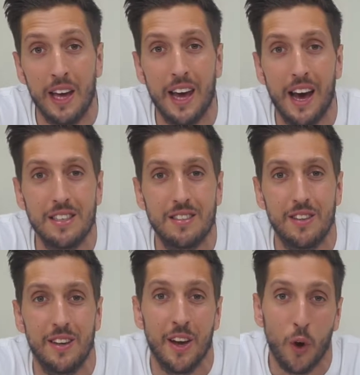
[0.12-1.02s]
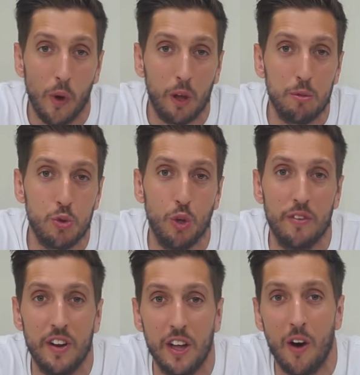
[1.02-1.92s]
Hey guys, welcome to another
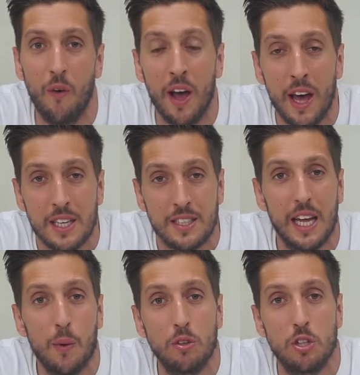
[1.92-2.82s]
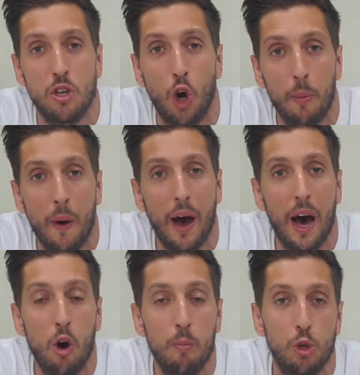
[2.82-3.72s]
video. Today I want to talk about
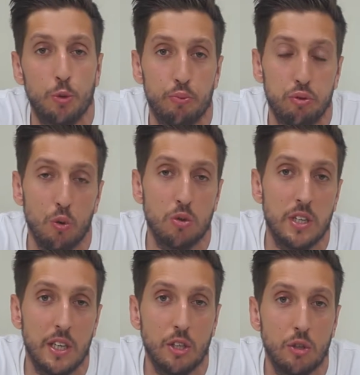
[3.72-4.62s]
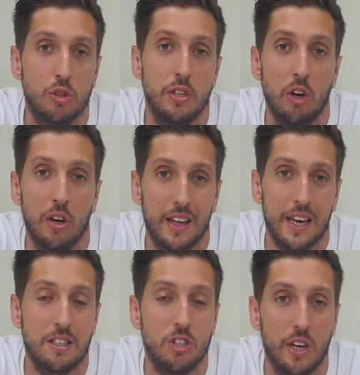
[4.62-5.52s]
how much protein you should eat on a
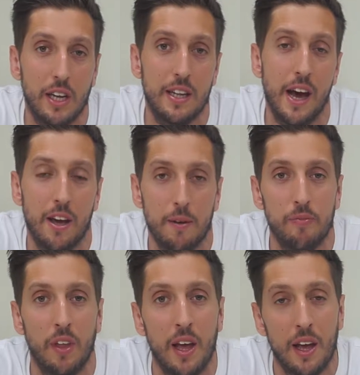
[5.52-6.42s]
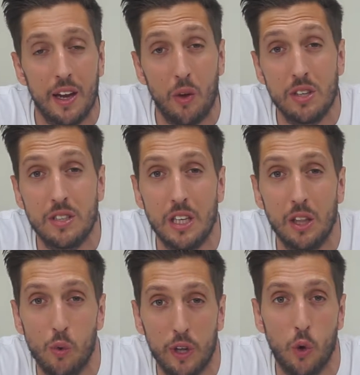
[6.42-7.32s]
ketogenic diet. Now this is a
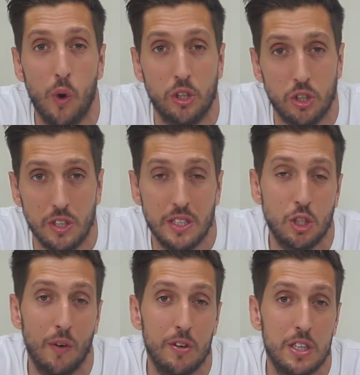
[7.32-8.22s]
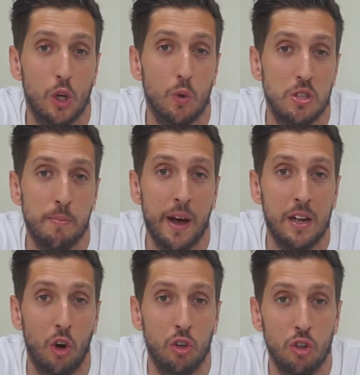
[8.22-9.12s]
loaded question. This is obviously going to
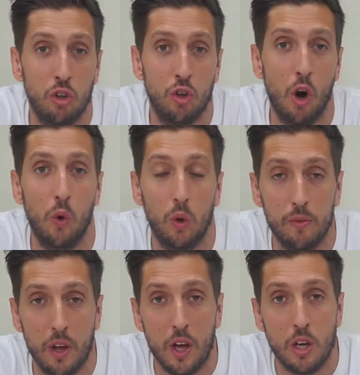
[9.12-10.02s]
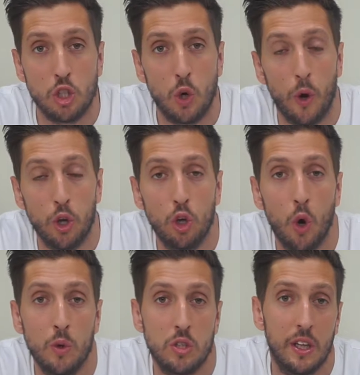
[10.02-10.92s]
depend on your goal. So are you
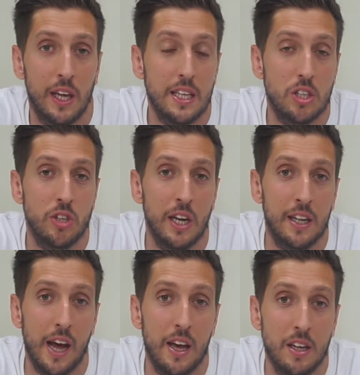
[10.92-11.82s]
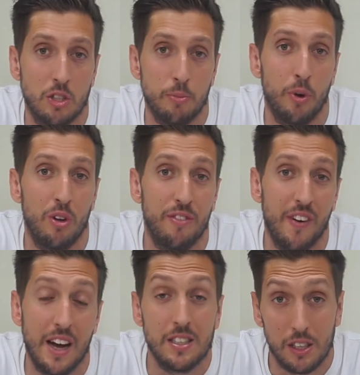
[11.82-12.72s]
going to the ketogenic diet to burn
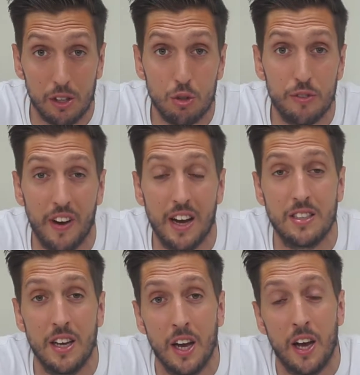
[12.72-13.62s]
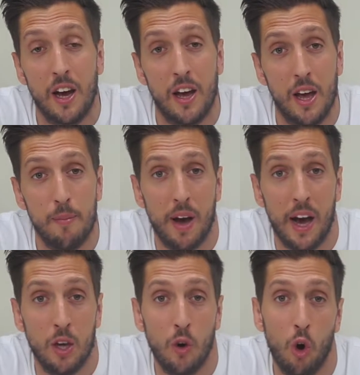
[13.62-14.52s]
fat, to lose fat?
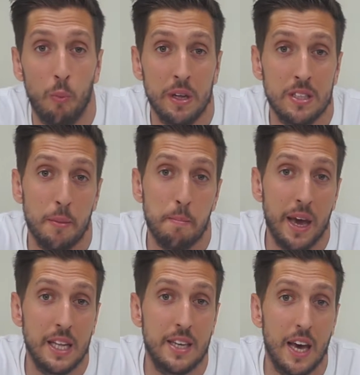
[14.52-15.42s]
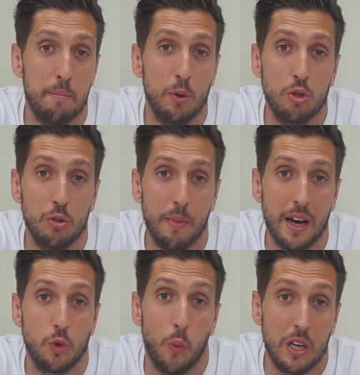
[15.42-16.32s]
Are you hoping to maintain muscle
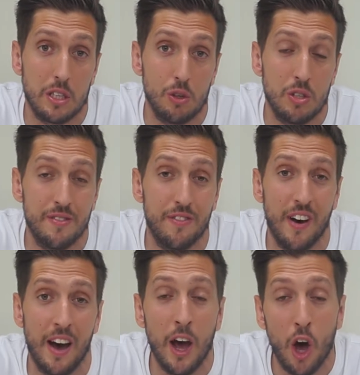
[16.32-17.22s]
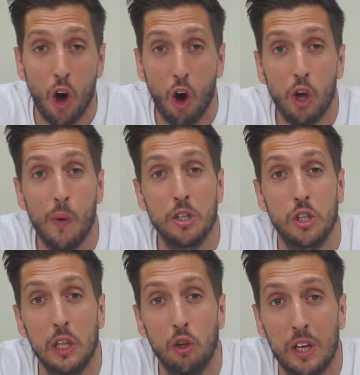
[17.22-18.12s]
mass whilst losing fat? Or are you
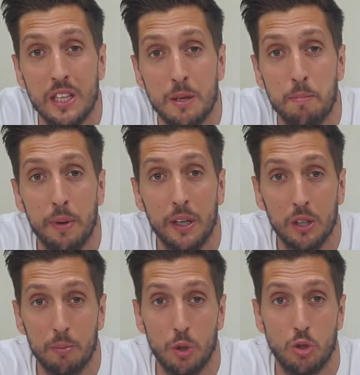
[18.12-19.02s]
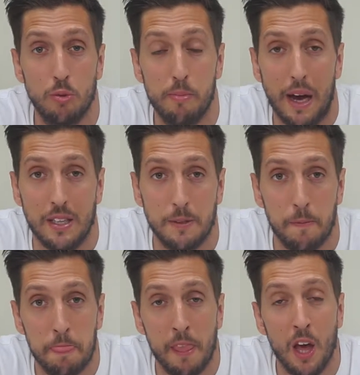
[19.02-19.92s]
actually looking to build muscle
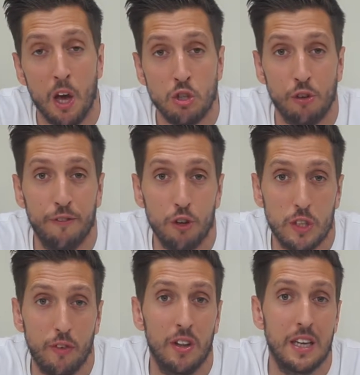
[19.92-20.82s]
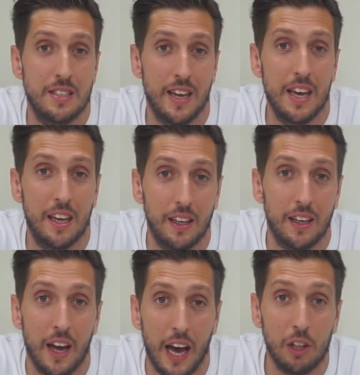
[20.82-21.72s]
mass? So first of all, let's take
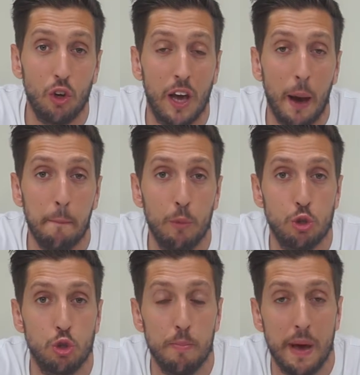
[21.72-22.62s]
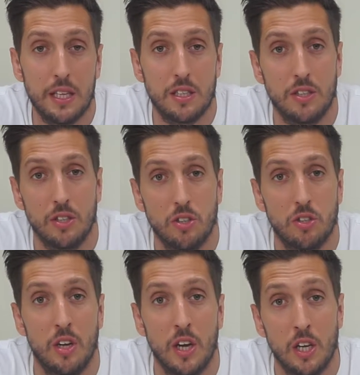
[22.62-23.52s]
a look at muscle
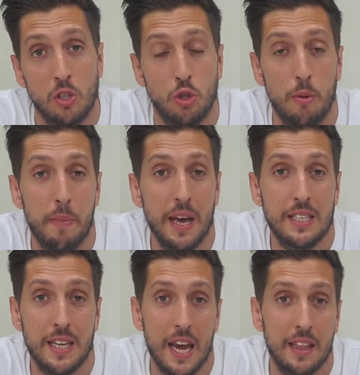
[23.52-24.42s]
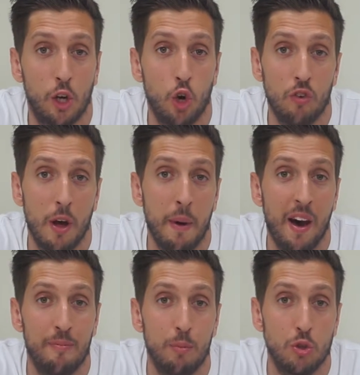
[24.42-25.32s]
maintenance. So to maintain the current
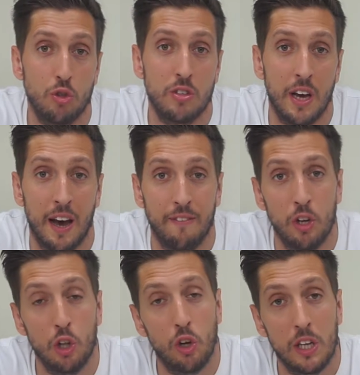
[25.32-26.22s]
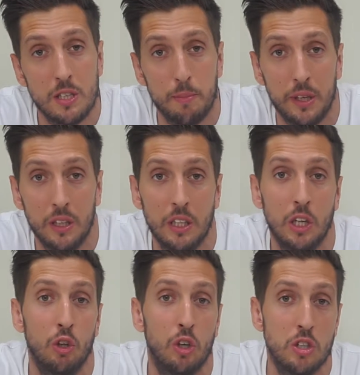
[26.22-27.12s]
amount of muscle to have. You're not looking to build, you're
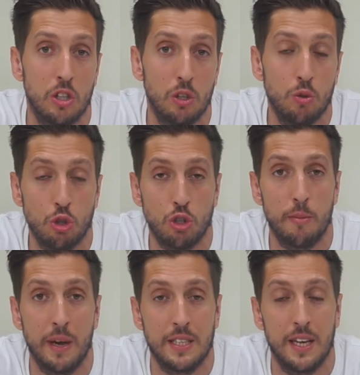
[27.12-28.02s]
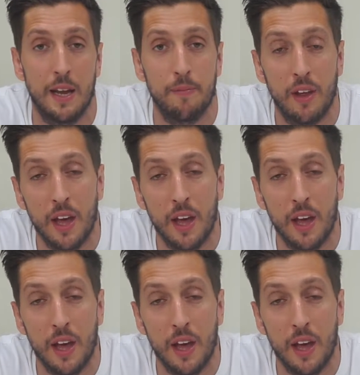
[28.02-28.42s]
not looking to lose, just to maintain.